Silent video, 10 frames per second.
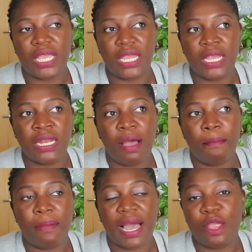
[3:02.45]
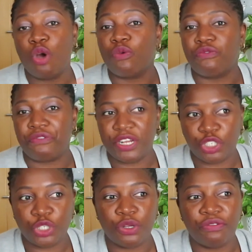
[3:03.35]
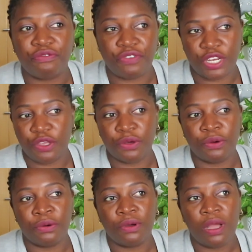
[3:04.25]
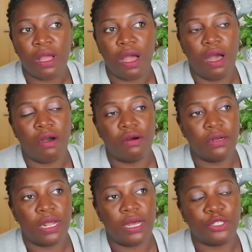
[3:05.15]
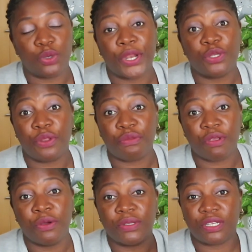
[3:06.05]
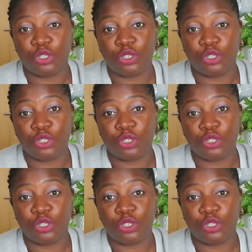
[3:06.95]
in my original video on 2023 goals.